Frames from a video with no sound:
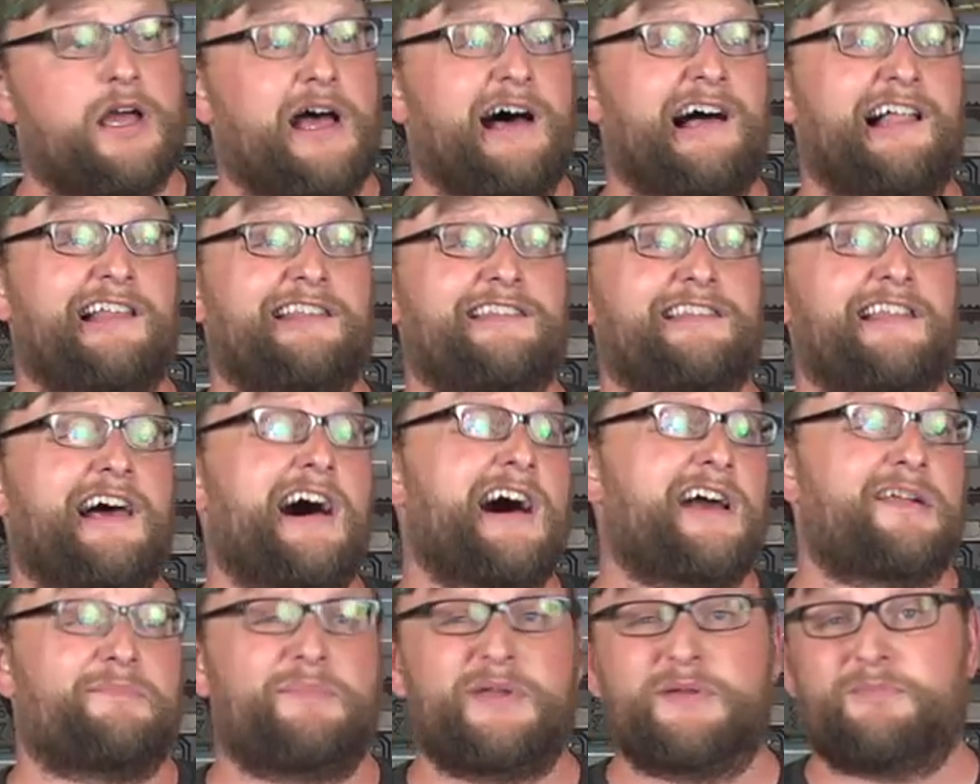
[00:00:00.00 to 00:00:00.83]
A
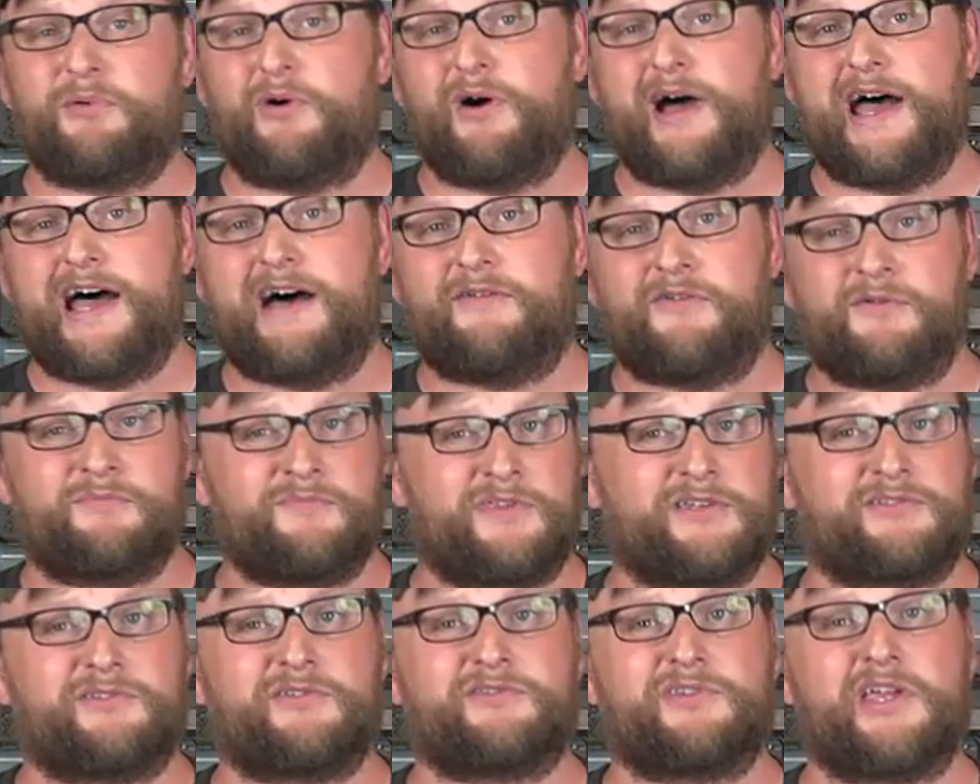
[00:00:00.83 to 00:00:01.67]
lot of people have them.
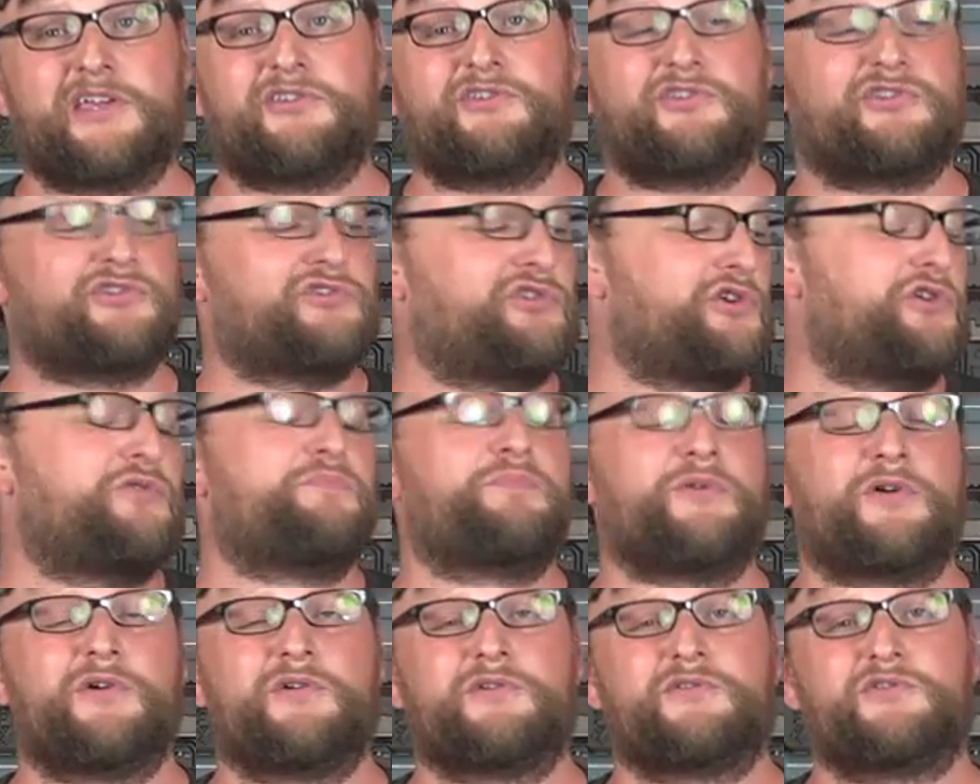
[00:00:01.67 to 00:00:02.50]
This is a
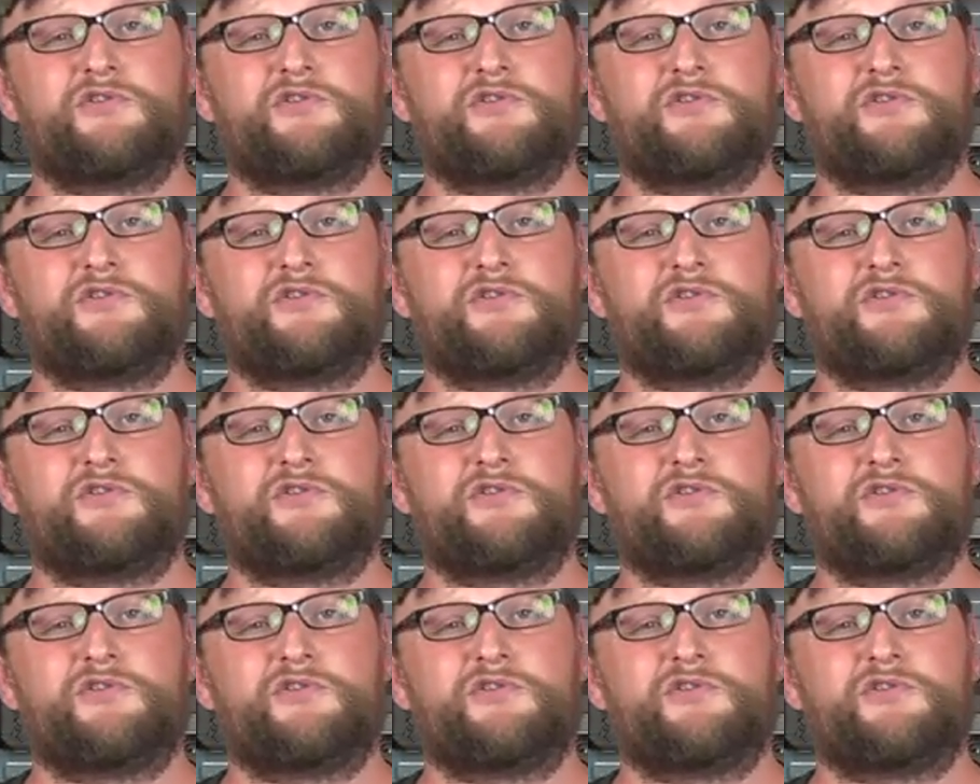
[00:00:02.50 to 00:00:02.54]
super,